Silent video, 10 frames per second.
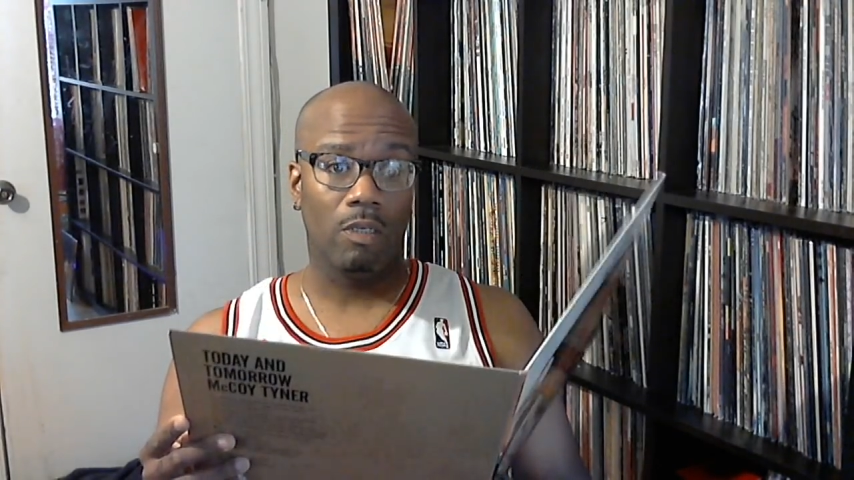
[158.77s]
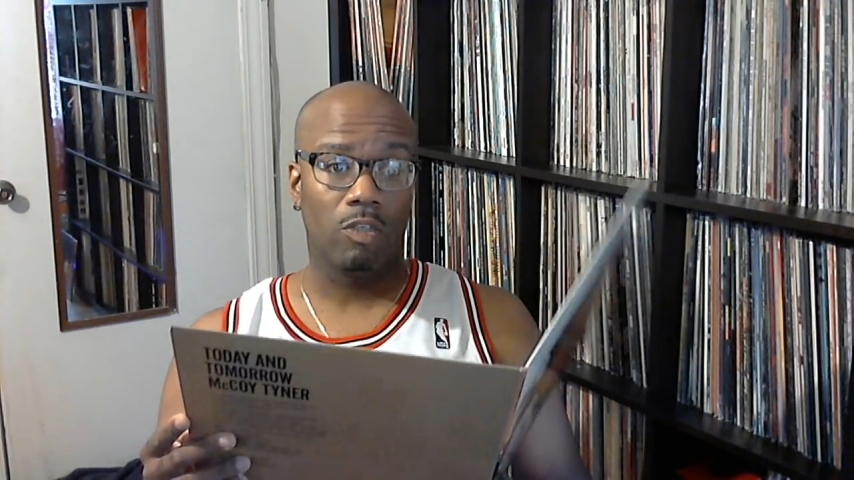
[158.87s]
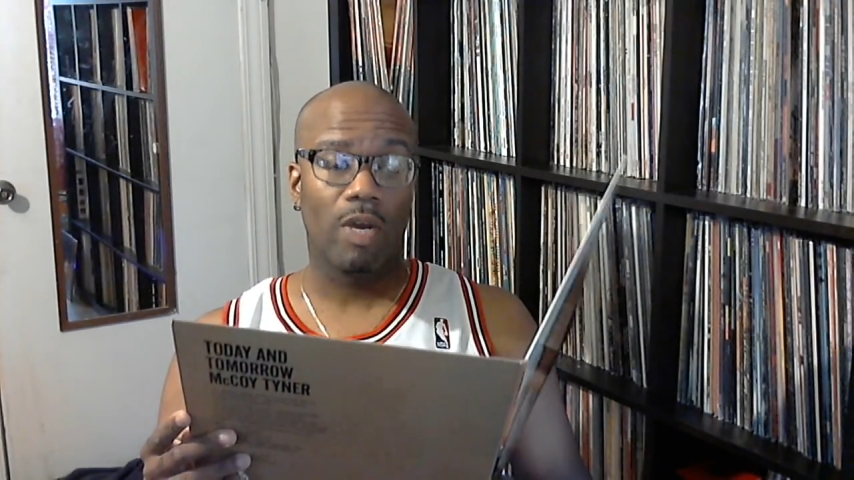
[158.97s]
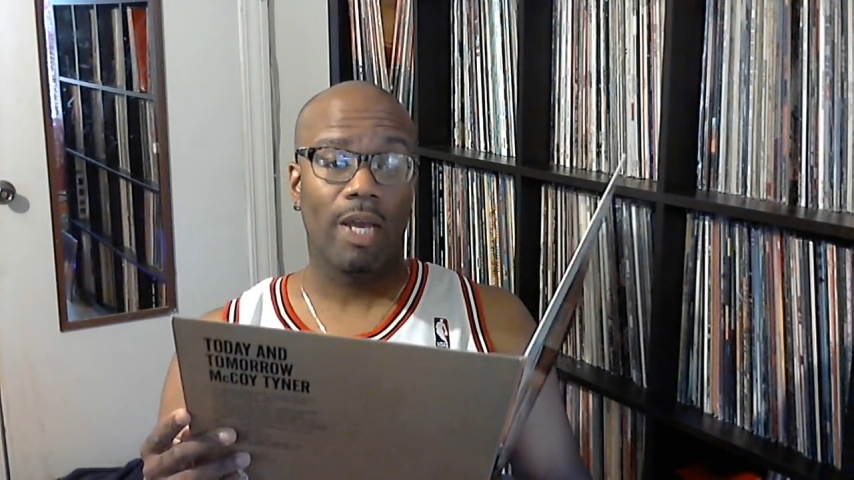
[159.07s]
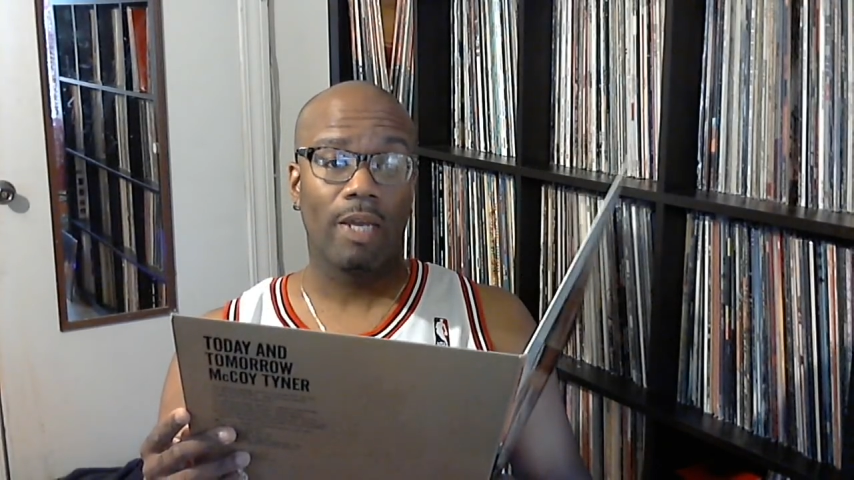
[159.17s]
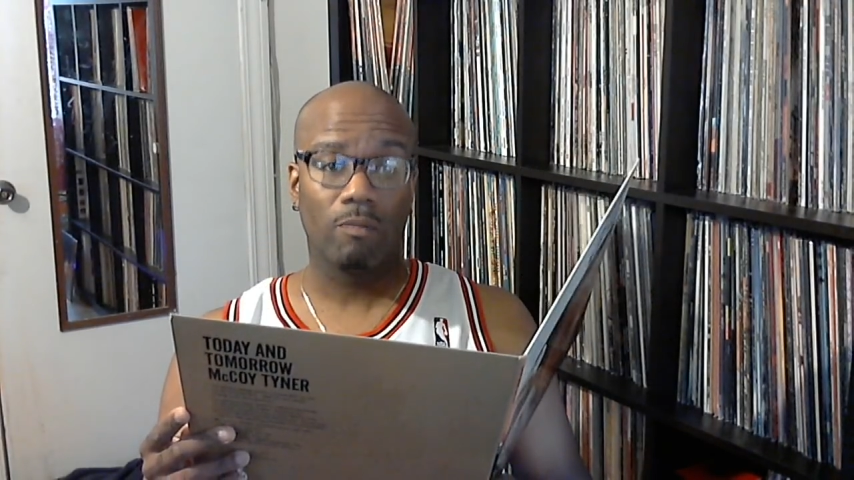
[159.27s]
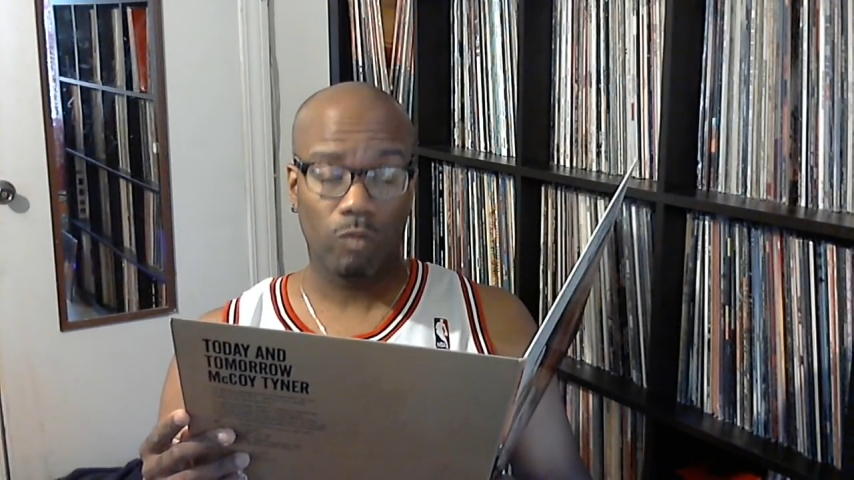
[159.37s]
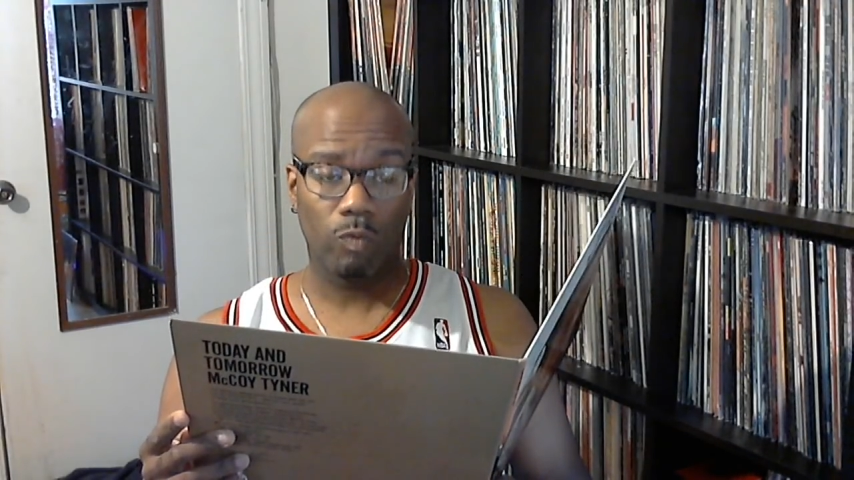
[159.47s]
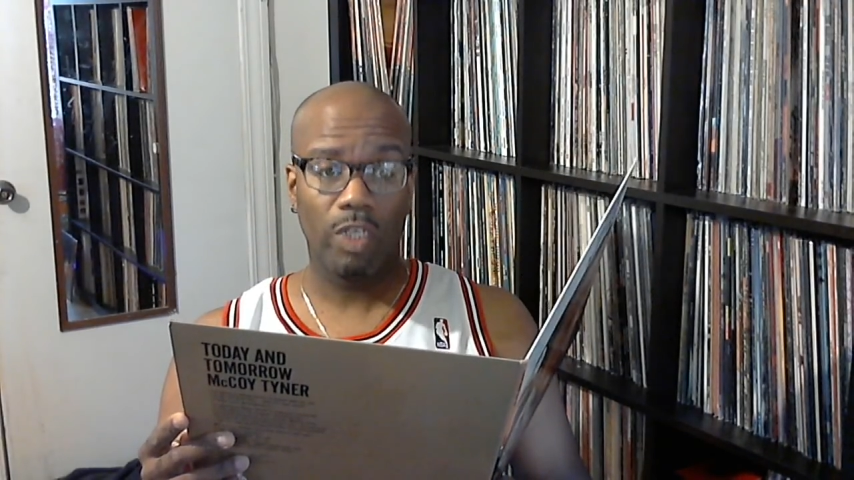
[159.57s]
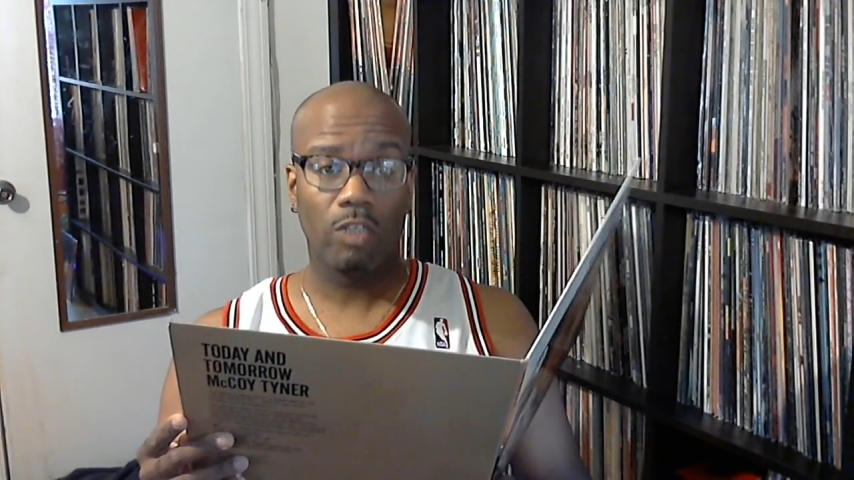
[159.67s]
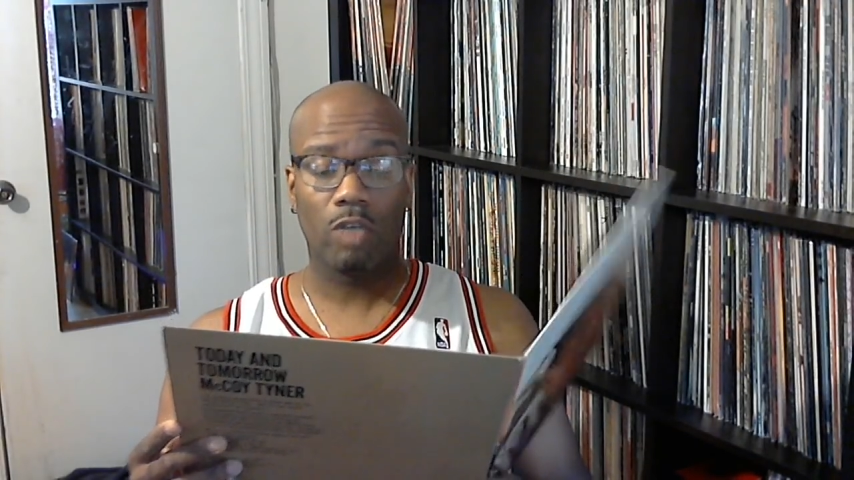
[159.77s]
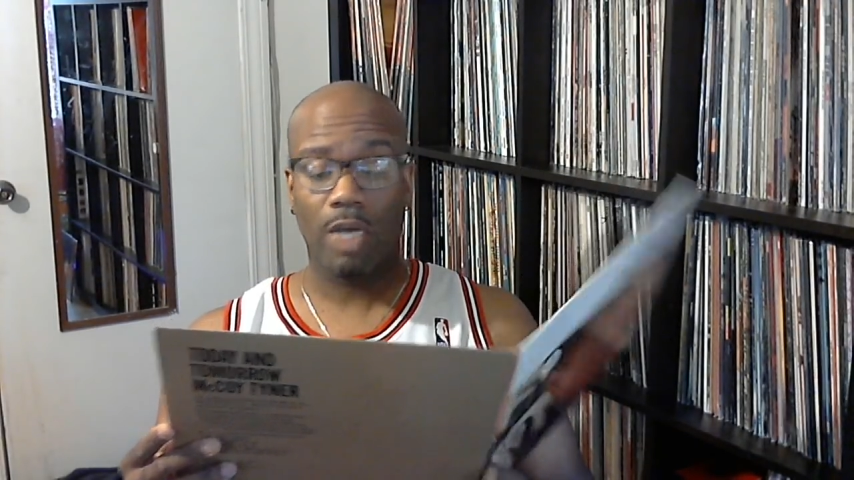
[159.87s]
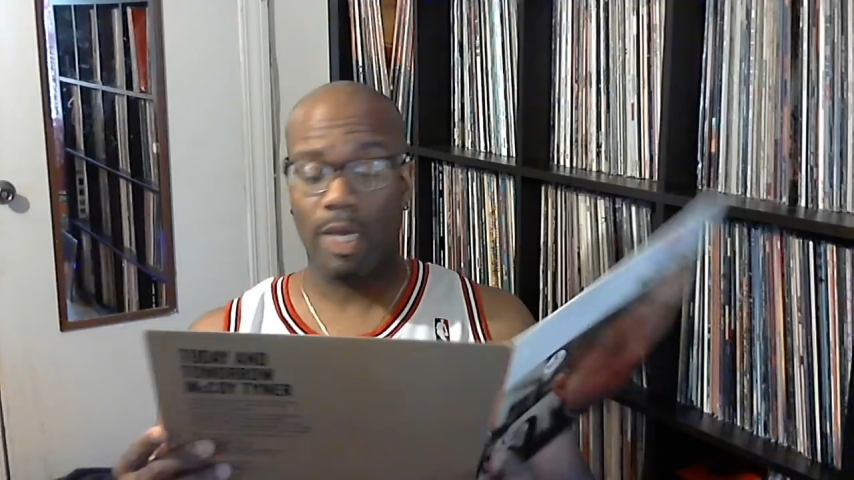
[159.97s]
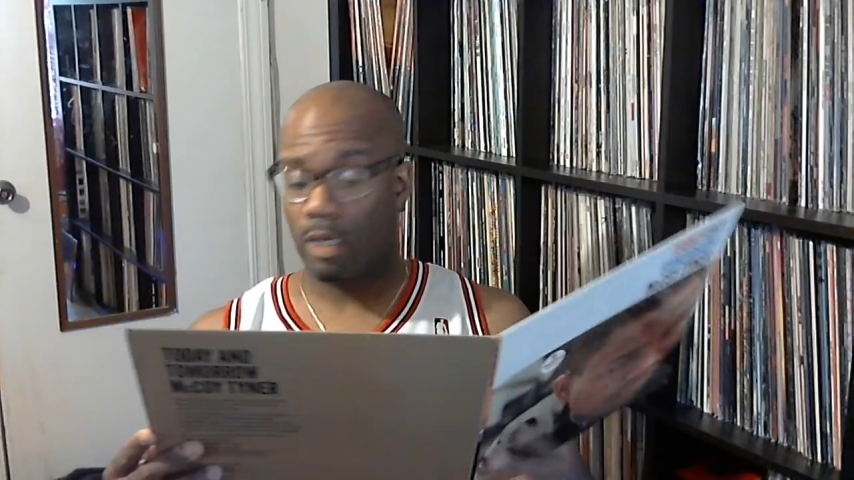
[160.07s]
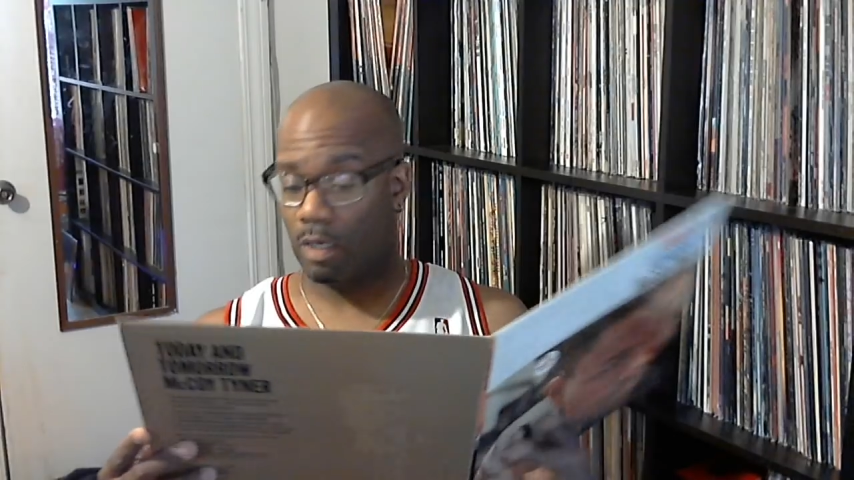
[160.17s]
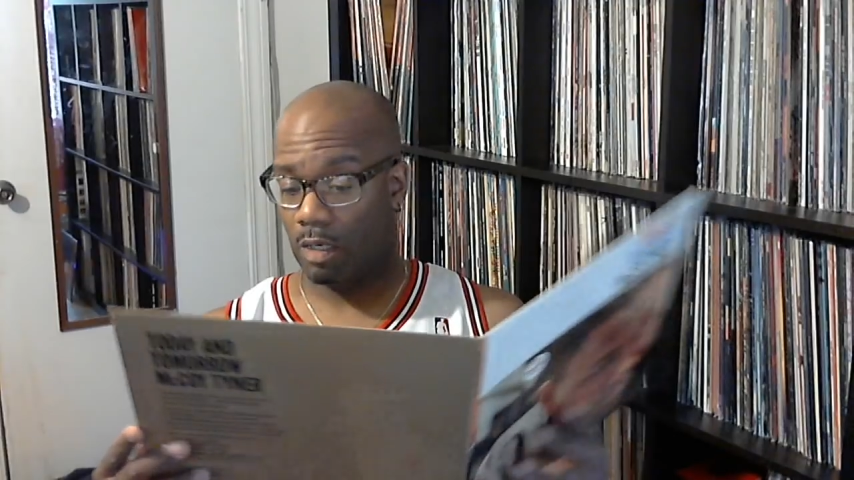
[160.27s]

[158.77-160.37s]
track, the written track.